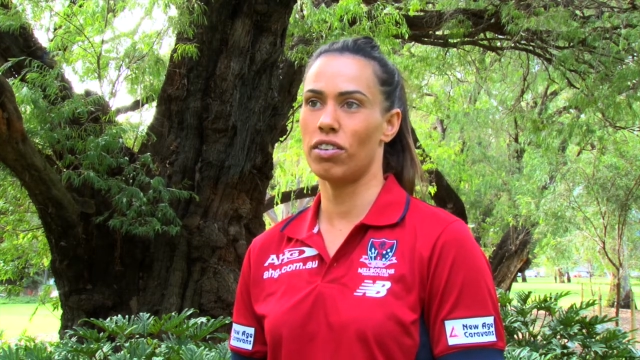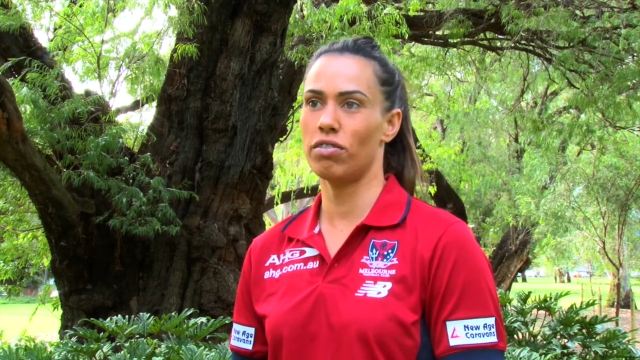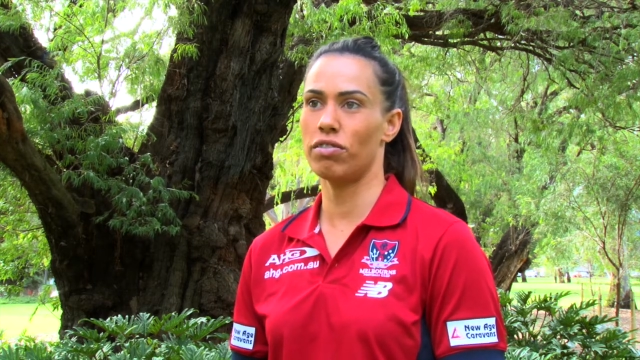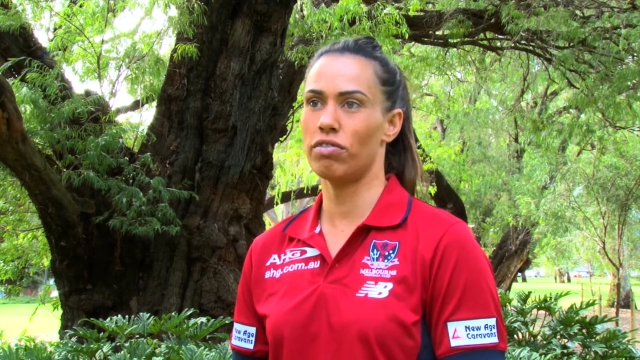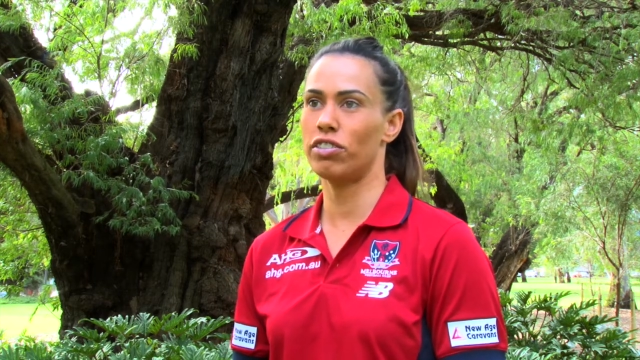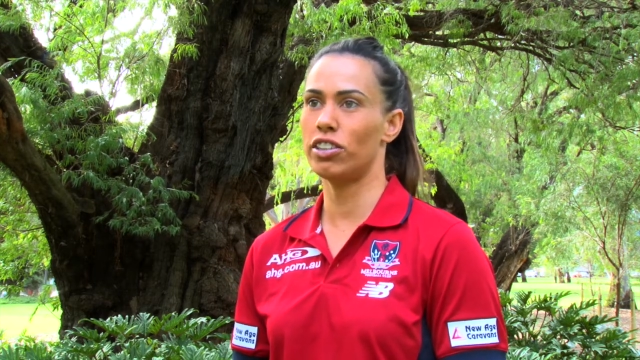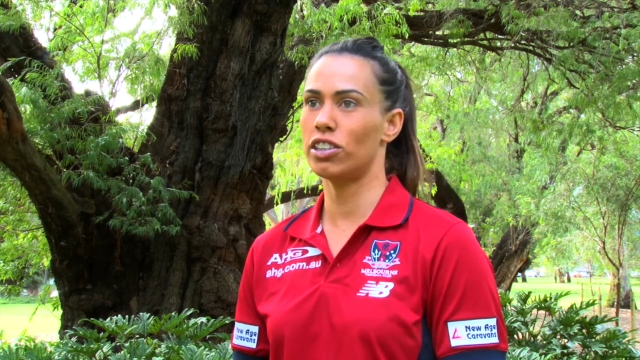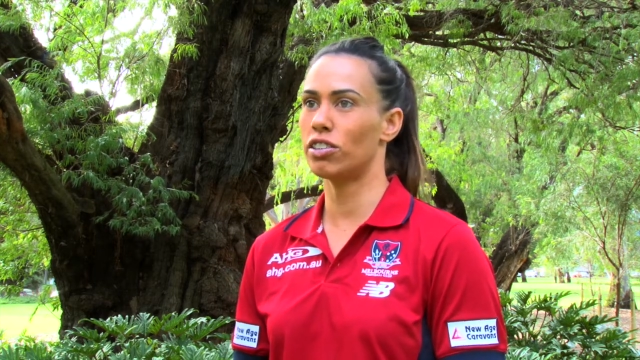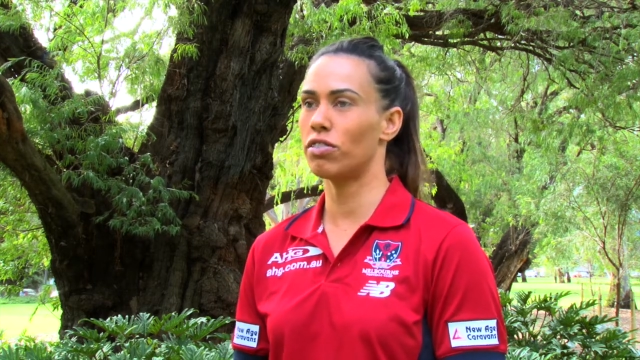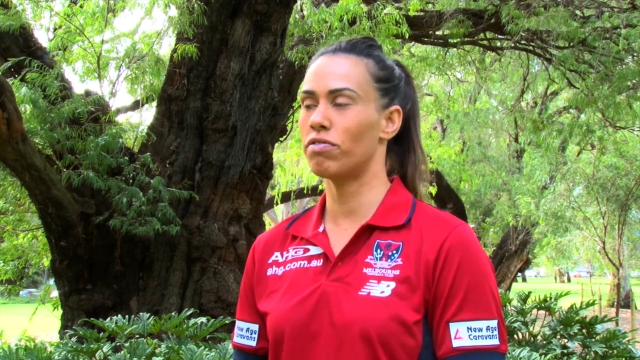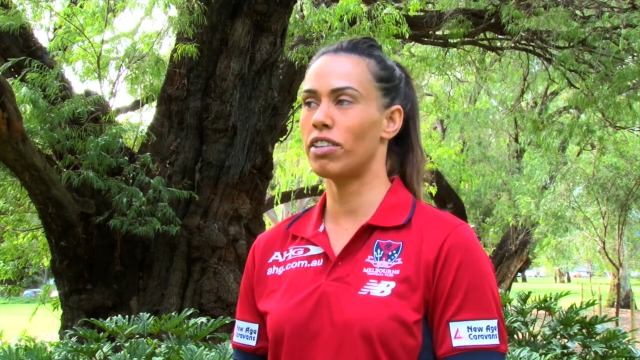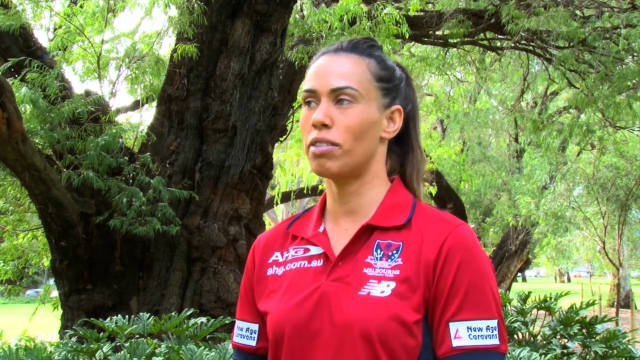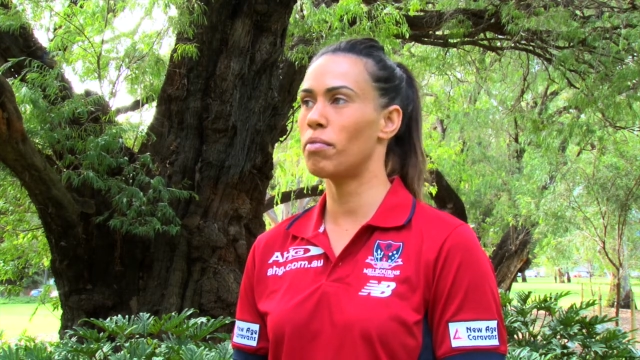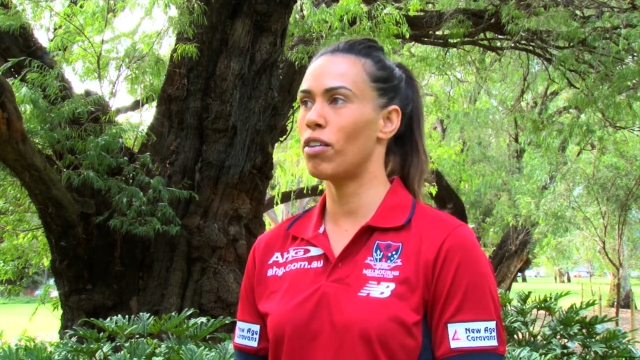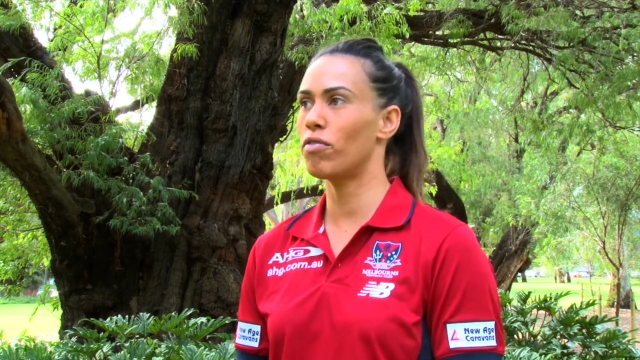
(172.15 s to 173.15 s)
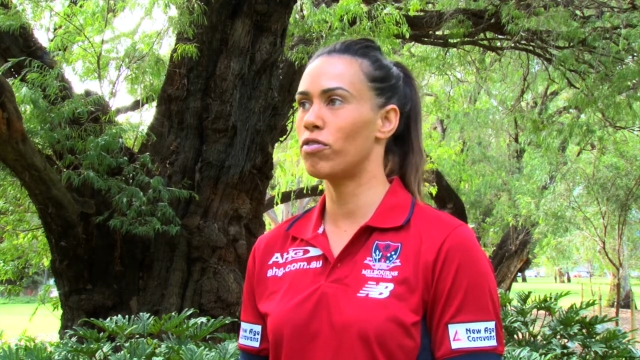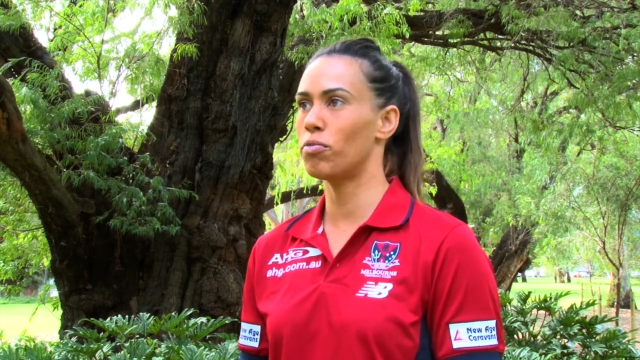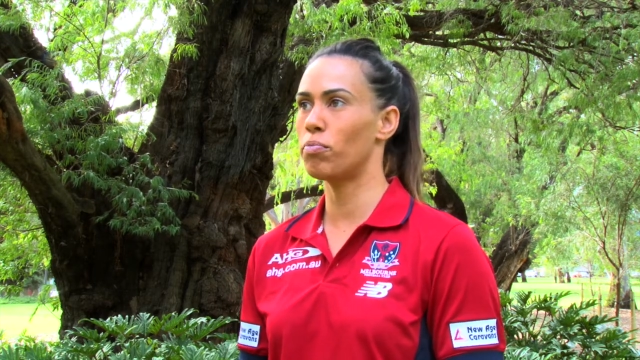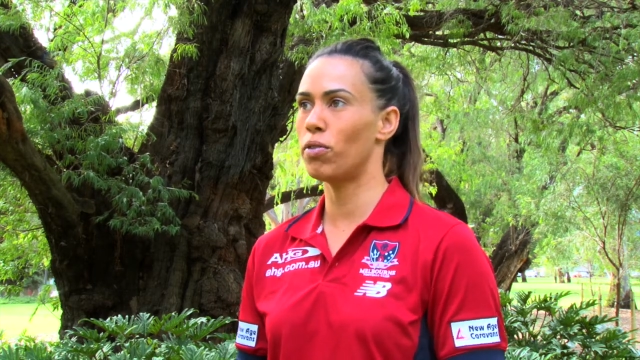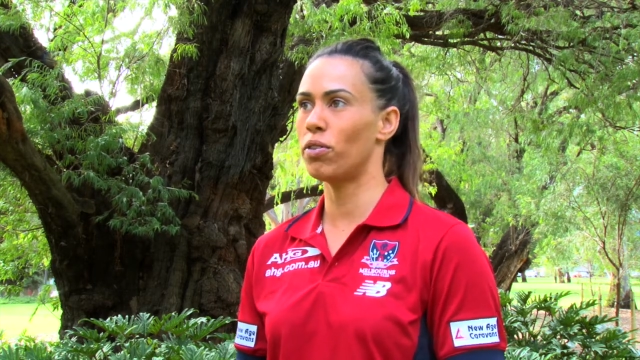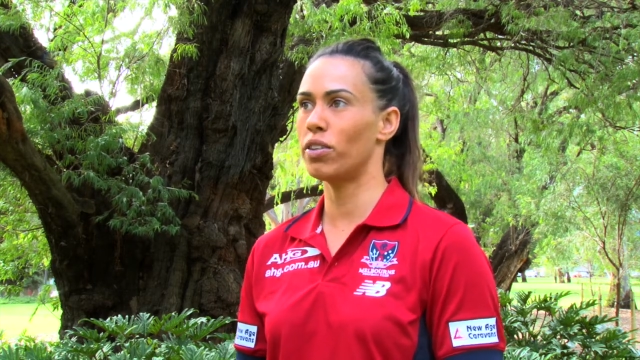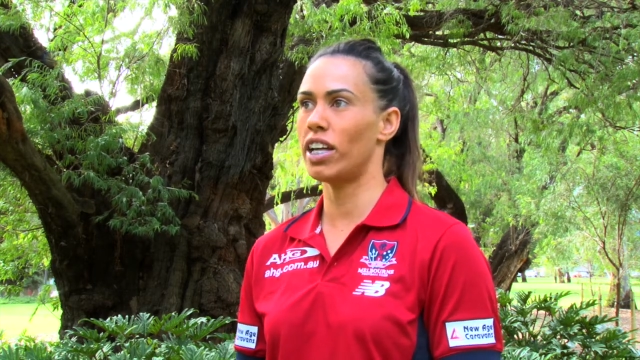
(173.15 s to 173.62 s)
a future of female
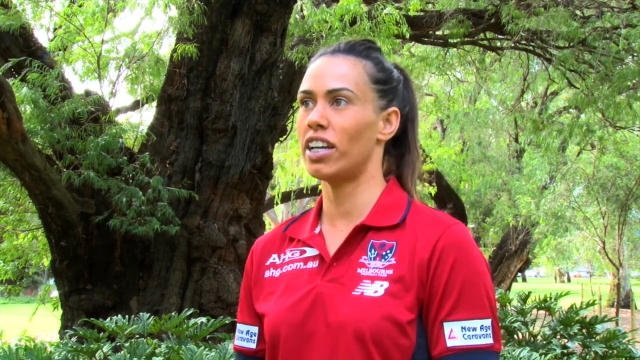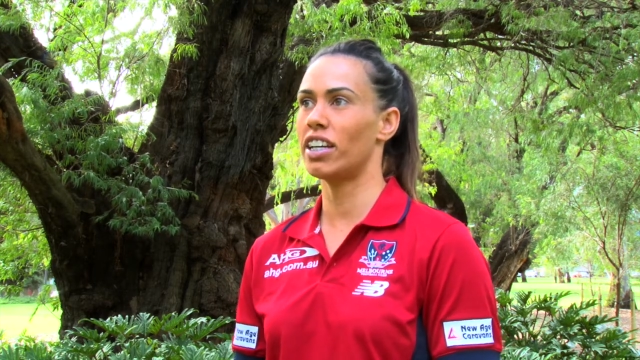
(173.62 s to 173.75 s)
football